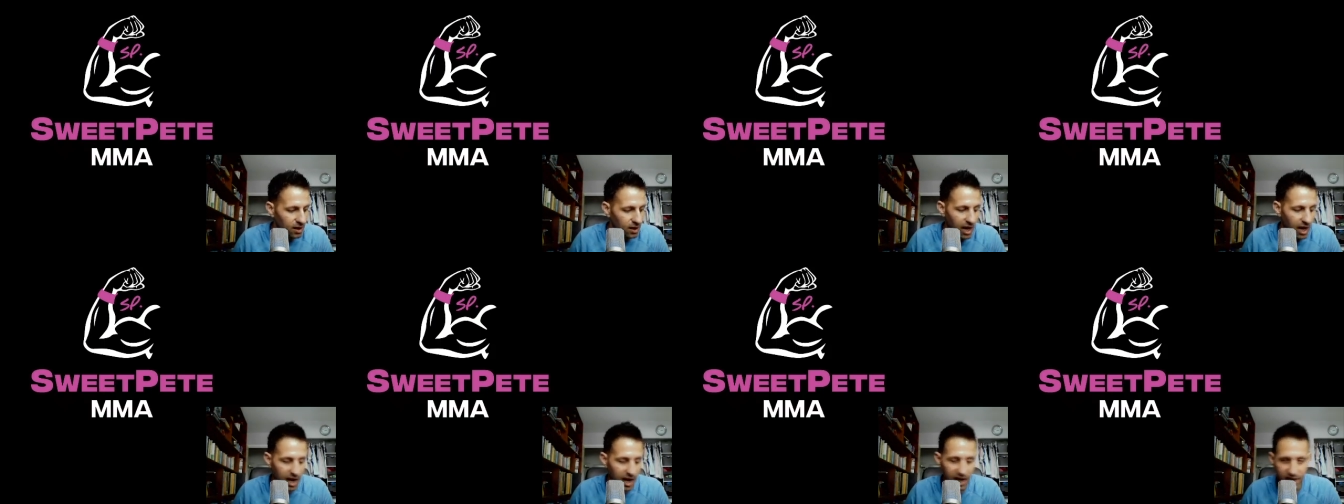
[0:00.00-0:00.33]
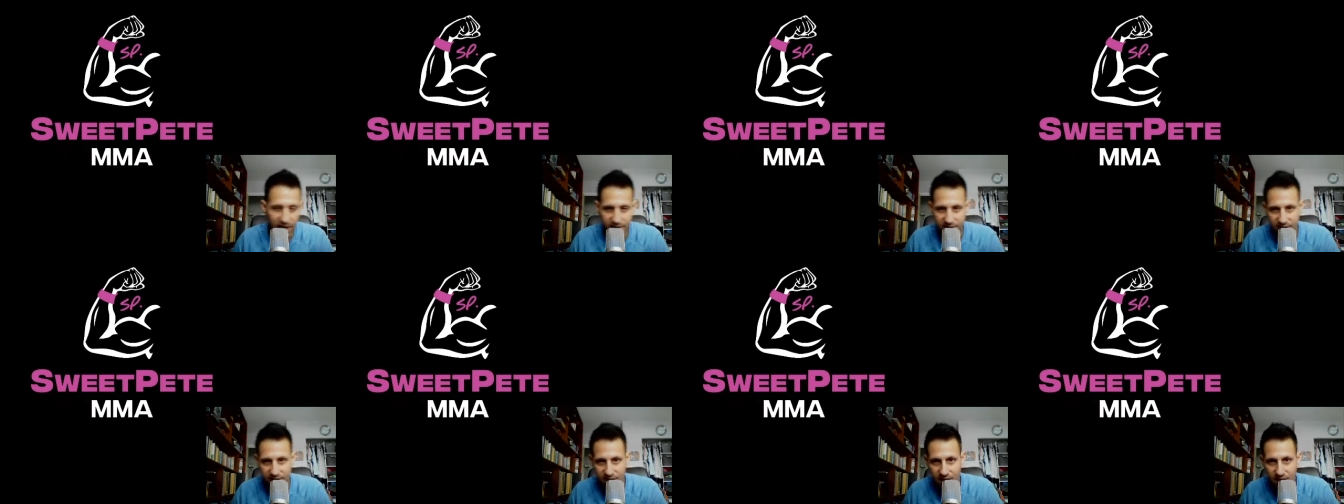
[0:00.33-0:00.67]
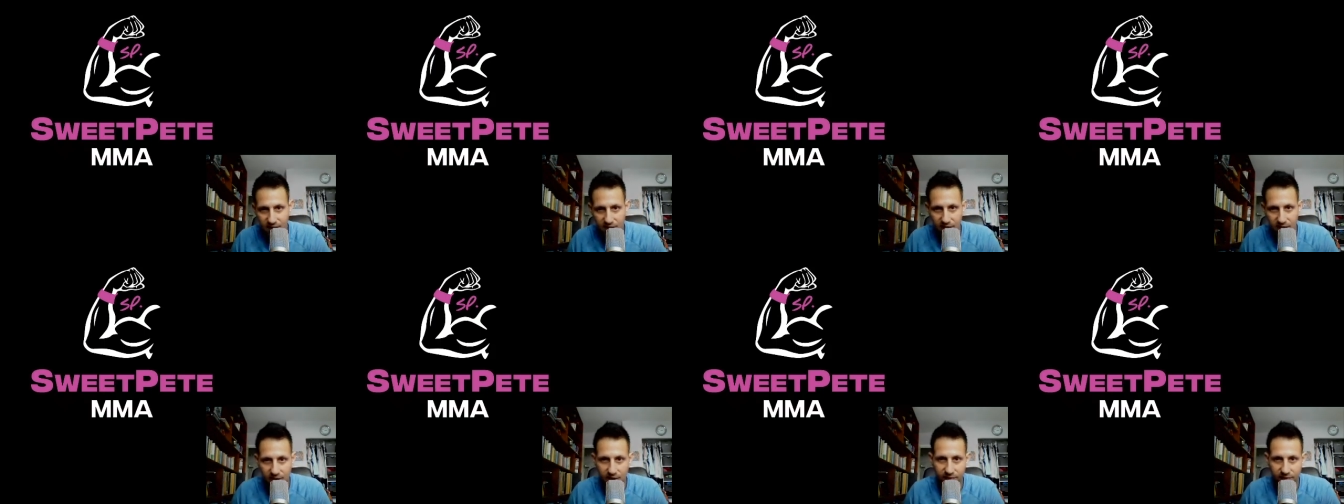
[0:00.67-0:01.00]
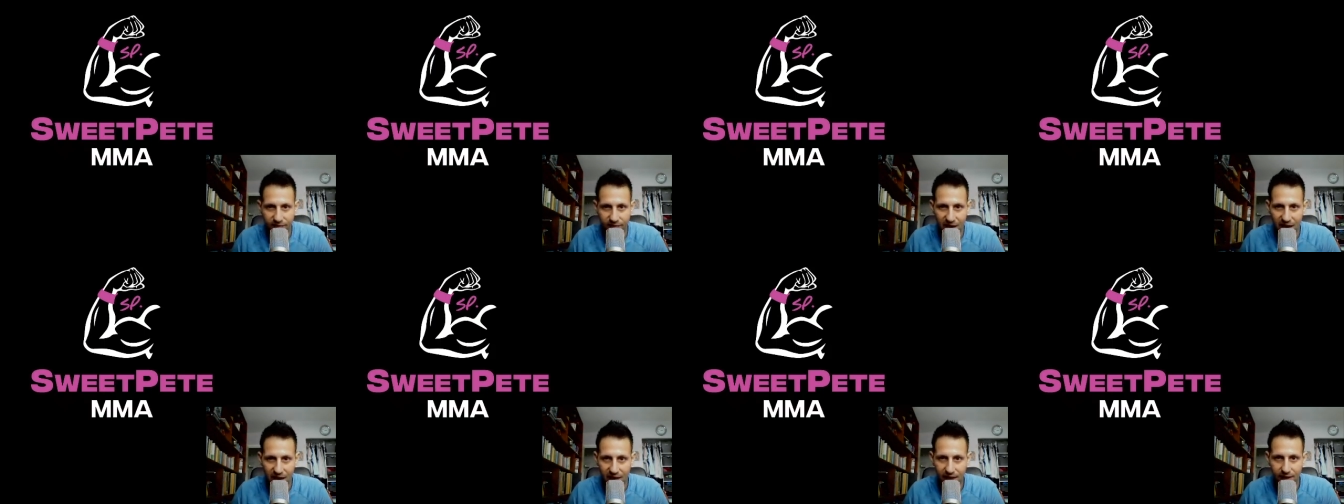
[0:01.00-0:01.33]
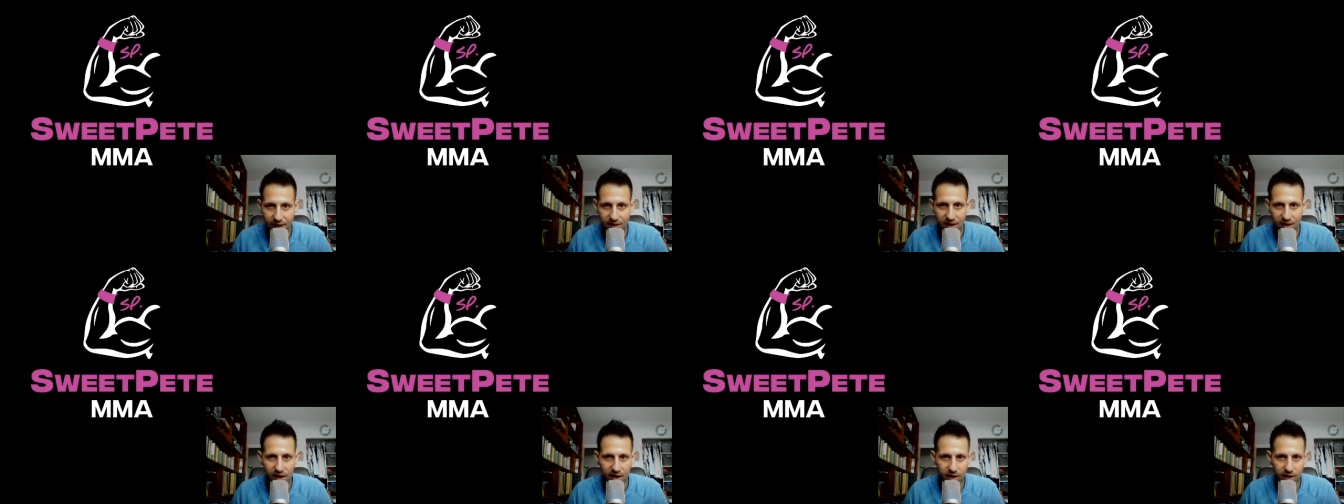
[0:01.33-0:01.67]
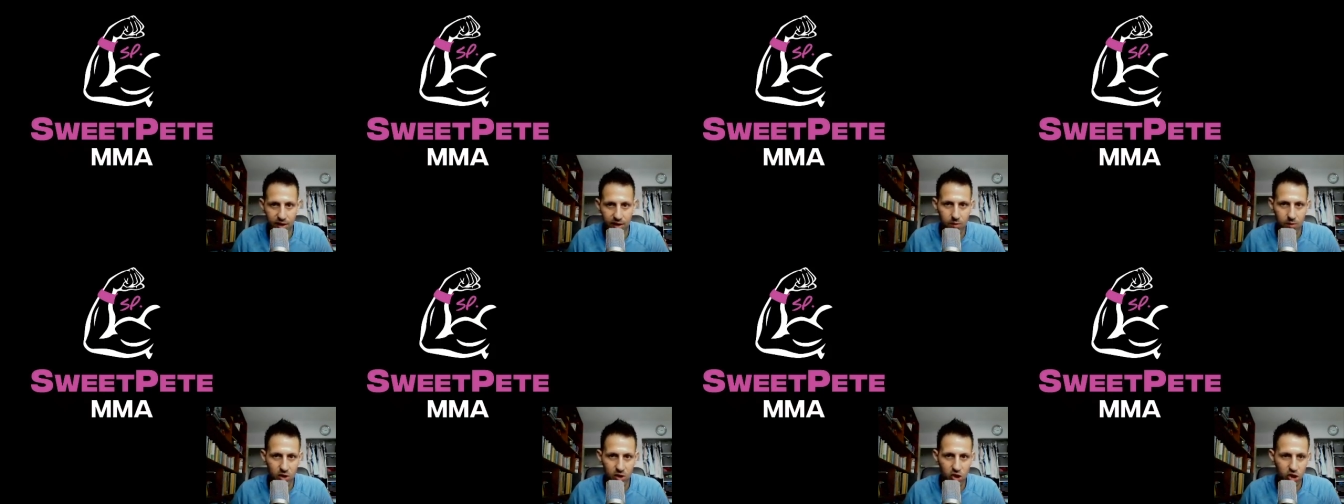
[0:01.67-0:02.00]
NAC, the Nevada Athletic
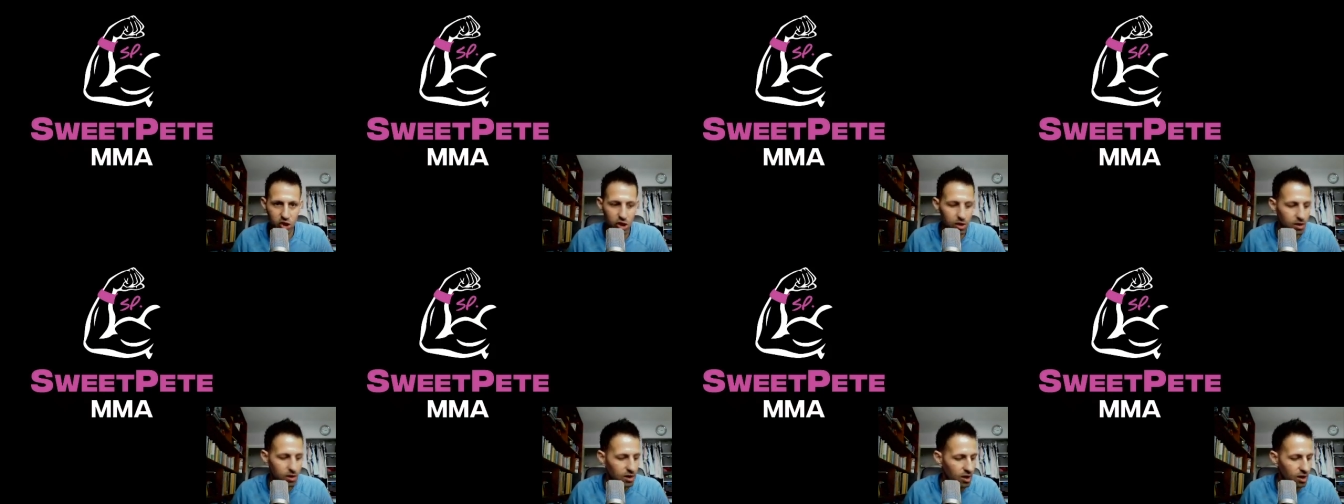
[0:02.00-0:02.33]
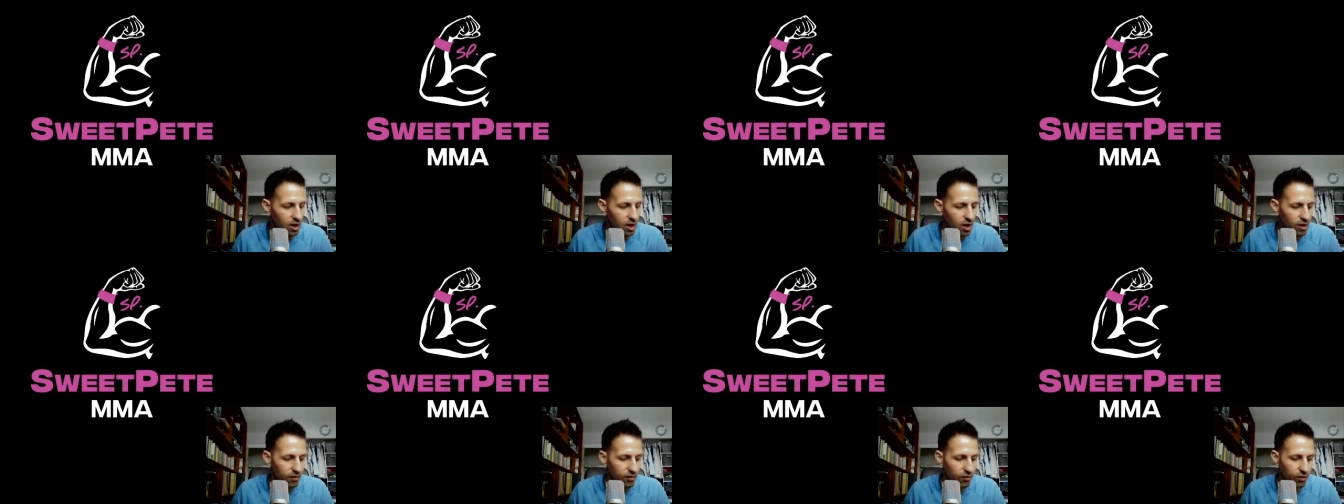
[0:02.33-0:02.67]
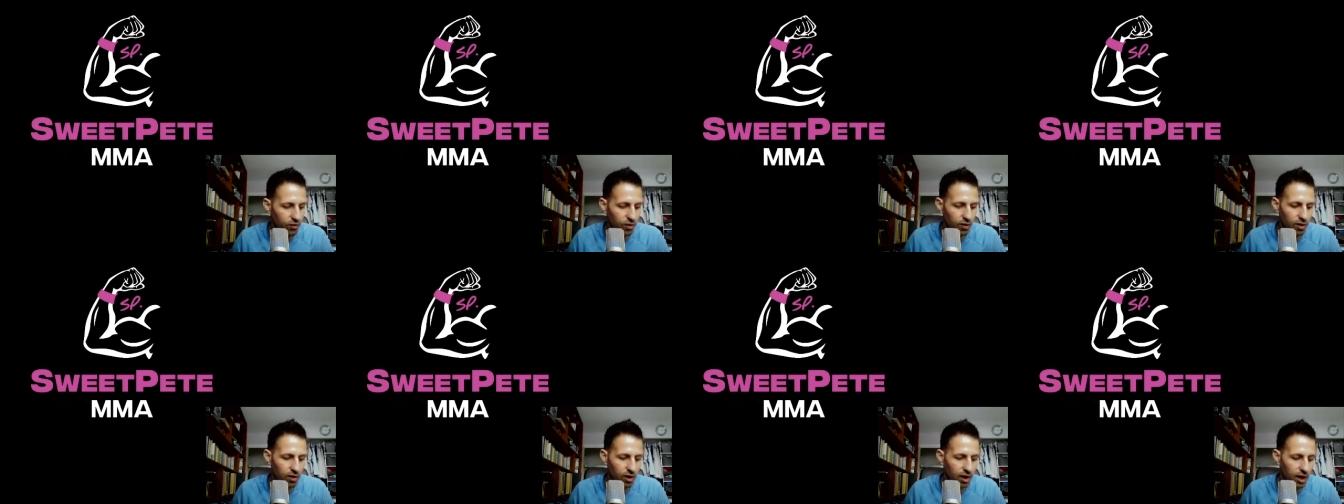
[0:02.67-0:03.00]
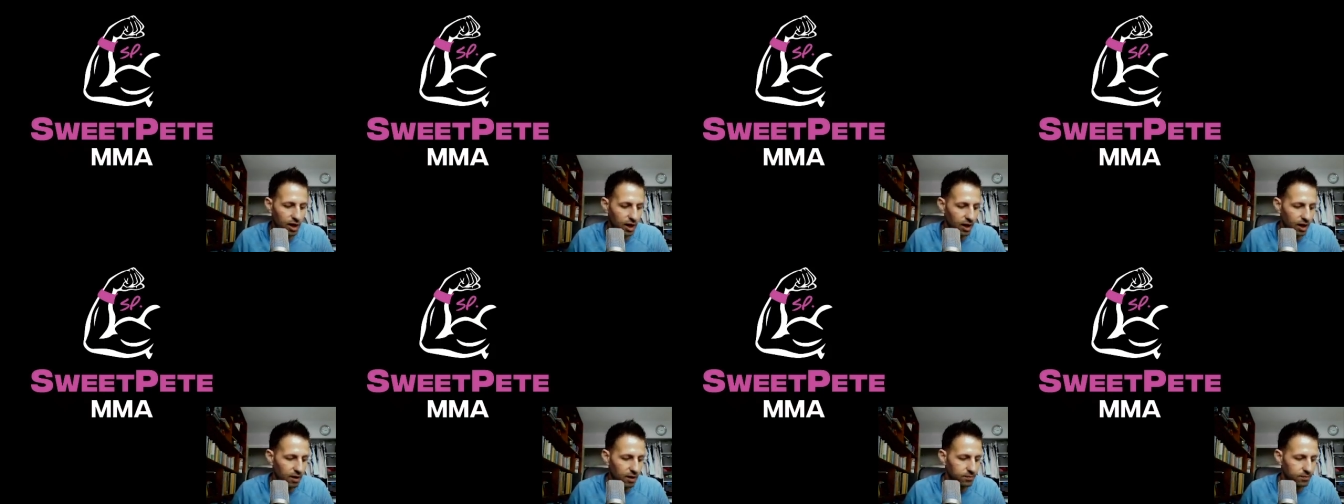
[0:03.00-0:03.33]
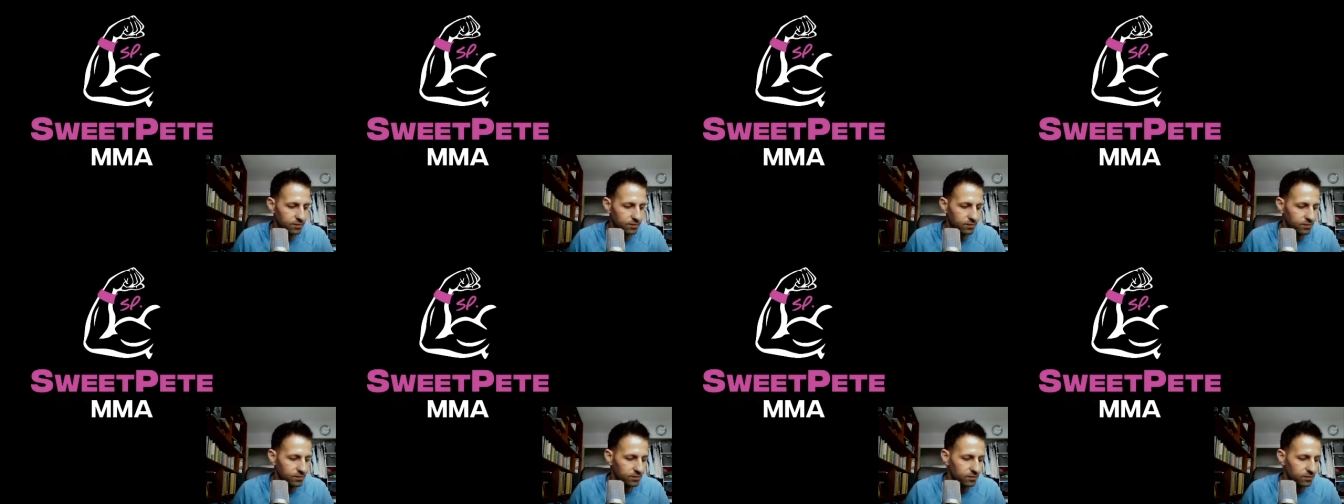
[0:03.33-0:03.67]
Commission, for an